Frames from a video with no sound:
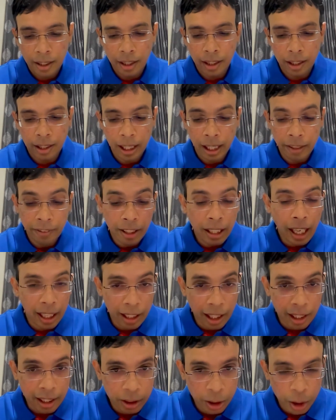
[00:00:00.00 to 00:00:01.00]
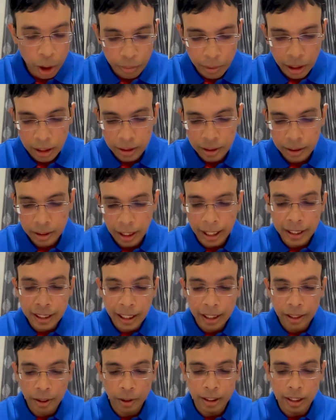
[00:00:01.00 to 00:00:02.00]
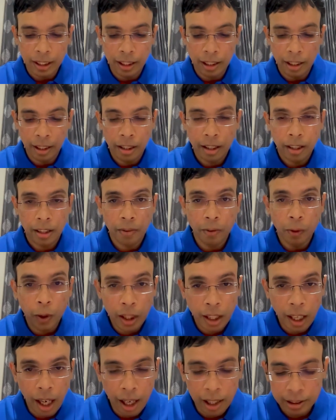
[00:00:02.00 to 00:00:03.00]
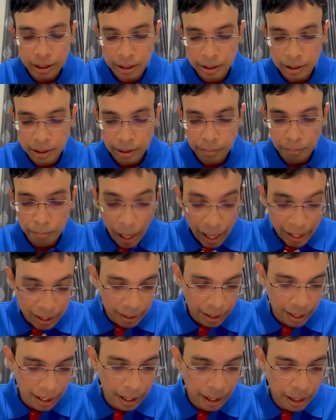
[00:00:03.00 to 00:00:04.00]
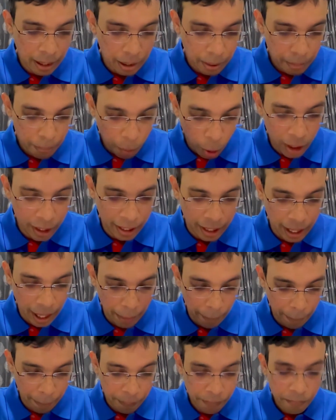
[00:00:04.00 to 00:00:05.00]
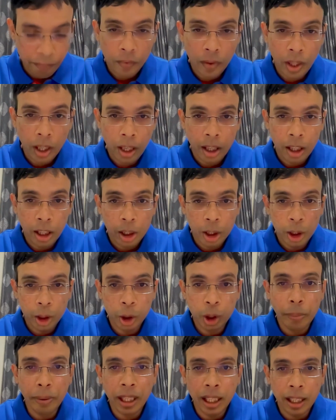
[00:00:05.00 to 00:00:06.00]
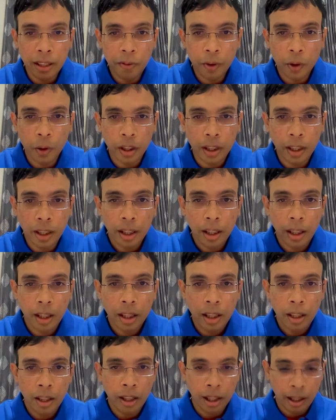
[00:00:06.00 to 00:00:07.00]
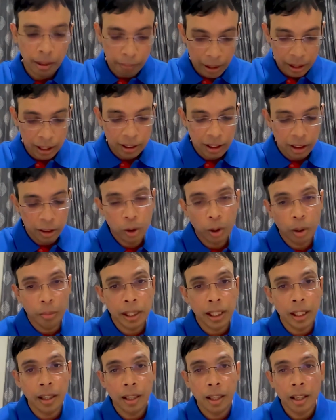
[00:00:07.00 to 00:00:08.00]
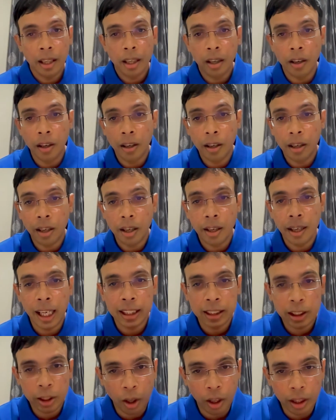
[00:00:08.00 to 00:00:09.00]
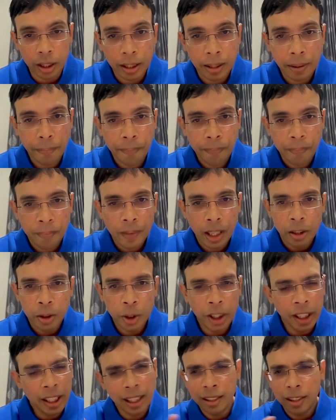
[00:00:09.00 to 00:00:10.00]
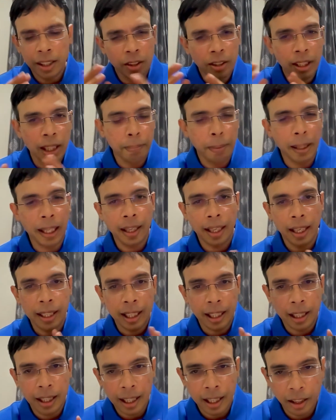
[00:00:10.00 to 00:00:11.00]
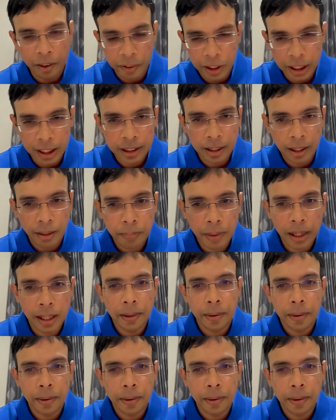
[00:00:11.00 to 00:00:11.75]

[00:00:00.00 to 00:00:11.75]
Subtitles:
even Tata Consumers, Indian Hotel, Voltas, Mindtree, Polycab, Jubilant Food, or Motherson Sumi, or Escort. So you can pick any of these companies.